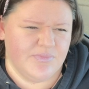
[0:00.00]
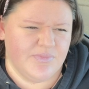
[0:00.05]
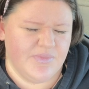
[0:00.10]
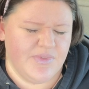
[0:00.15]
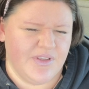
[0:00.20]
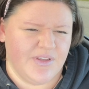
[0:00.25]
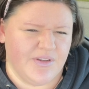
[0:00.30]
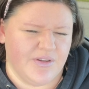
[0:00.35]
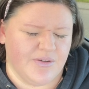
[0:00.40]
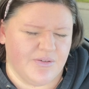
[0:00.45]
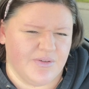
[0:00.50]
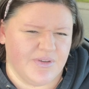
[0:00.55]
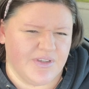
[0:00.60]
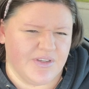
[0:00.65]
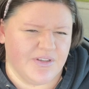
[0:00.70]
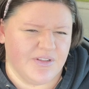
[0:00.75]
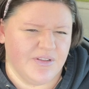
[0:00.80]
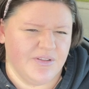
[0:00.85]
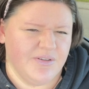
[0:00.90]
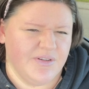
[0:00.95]
you know
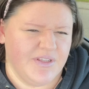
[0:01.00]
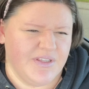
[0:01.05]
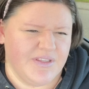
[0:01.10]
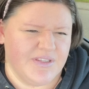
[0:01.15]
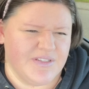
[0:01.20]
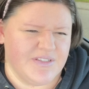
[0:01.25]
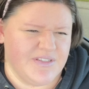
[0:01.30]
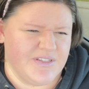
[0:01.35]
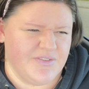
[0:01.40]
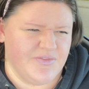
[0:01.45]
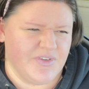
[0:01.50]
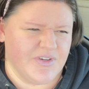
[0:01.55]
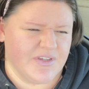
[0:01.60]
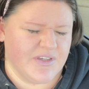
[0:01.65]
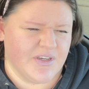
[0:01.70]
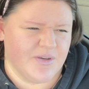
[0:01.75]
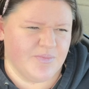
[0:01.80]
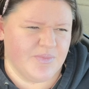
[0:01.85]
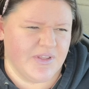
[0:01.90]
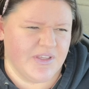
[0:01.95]
including the diva
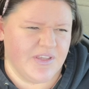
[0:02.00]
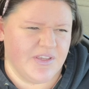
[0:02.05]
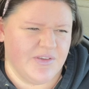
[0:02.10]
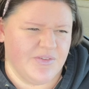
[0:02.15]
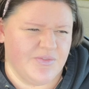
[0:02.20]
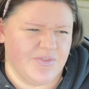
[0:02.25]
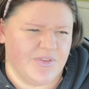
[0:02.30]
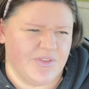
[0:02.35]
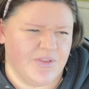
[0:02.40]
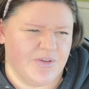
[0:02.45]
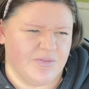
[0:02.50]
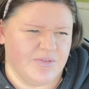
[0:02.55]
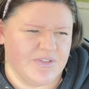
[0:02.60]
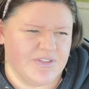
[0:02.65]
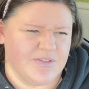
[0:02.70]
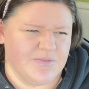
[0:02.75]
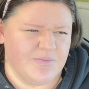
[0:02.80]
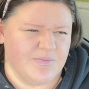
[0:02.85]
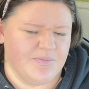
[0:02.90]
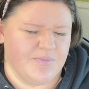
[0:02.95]
cup like even though
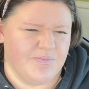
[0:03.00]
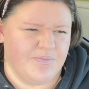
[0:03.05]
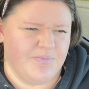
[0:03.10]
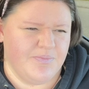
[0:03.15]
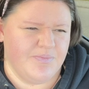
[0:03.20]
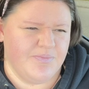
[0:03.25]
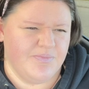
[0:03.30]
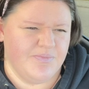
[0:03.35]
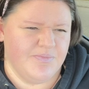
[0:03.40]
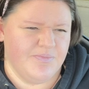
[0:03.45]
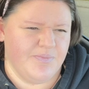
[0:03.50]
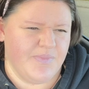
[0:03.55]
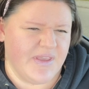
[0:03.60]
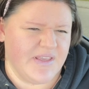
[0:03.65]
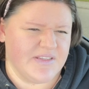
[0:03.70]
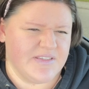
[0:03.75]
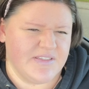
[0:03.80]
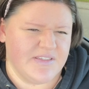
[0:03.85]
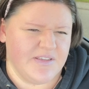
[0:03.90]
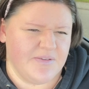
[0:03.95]
it's
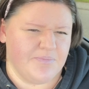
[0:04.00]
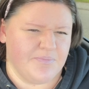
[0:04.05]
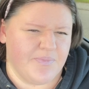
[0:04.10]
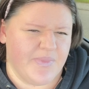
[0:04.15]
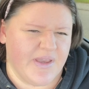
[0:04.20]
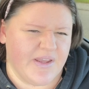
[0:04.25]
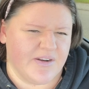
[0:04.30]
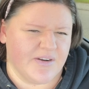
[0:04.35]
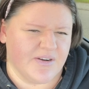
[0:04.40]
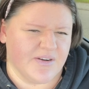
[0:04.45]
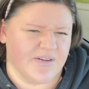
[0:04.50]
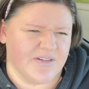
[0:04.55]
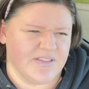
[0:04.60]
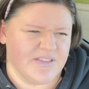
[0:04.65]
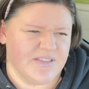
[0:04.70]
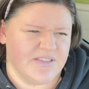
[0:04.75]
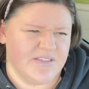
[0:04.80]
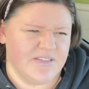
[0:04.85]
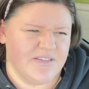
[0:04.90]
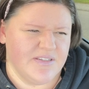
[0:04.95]
may seem better
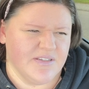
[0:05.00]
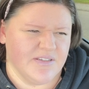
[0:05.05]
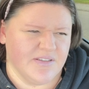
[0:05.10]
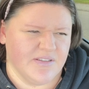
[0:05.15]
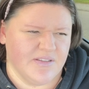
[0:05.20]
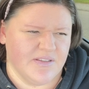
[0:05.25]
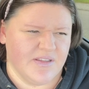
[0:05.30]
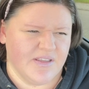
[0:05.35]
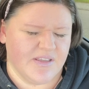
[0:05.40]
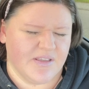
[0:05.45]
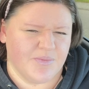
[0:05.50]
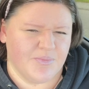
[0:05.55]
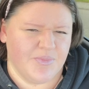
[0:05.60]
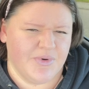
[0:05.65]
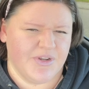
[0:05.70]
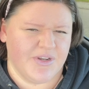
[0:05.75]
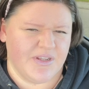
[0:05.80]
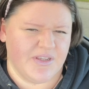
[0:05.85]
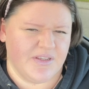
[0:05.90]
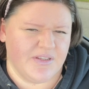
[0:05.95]
it's still like
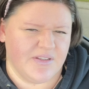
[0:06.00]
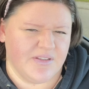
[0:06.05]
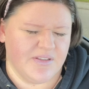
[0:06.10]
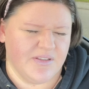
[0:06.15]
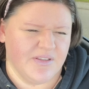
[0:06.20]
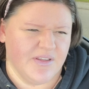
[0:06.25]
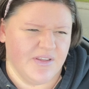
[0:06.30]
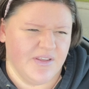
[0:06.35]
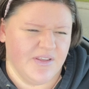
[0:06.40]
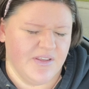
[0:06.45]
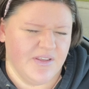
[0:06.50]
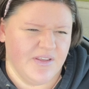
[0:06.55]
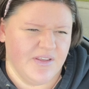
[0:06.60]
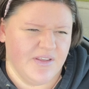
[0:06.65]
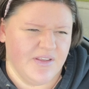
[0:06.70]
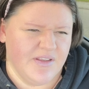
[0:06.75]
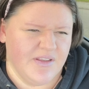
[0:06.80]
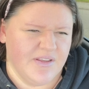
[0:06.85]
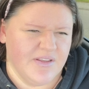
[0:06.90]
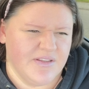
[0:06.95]
putting
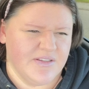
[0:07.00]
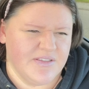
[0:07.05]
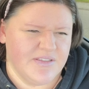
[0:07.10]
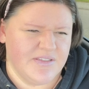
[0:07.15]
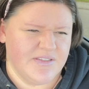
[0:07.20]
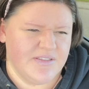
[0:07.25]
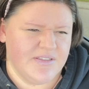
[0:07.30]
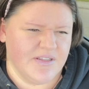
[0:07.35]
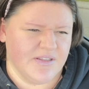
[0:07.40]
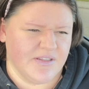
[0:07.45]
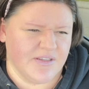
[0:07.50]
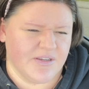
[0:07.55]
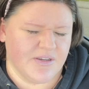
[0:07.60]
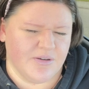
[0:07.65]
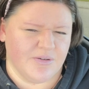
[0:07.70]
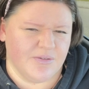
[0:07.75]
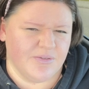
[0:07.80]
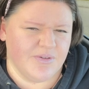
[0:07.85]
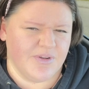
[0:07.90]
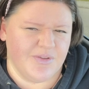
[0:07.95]

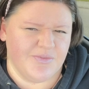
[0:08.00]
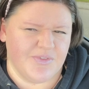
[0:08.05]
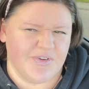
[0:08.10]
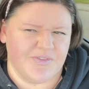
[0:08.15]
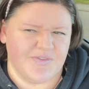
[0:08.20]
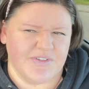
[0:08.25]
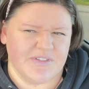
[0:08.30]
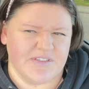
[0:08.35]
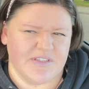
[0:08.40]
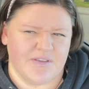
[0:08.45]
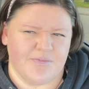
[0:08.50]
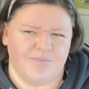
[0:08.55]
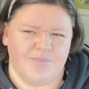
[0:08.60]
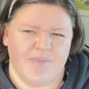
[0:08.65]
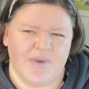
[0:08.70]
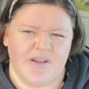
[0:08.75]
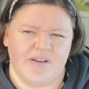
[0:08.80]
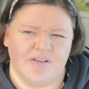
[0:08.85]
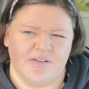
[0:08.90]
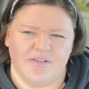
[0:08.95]
silicone even if it's like
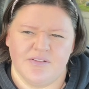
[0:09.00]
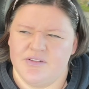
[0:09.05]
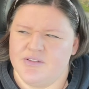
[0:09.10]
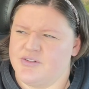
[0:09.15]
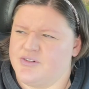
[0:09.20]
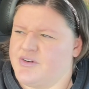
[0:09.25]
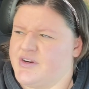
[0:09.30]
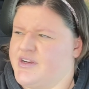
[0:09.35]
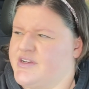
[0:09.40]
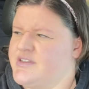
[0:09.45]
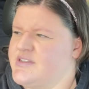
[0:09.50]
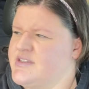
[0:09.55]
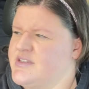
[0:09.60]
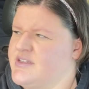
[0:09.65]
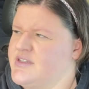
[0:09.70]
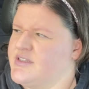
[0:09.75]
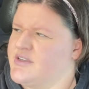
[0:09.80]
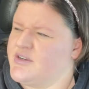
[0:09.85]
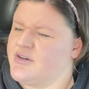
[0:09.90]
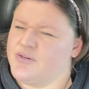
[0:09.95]
medical grade
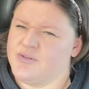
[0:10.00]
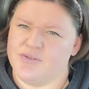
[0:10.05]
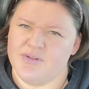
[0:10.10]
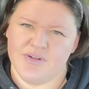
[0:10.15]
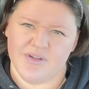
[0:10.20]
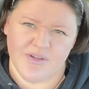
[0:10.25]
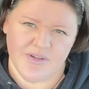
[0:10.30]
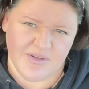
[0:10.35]
silicone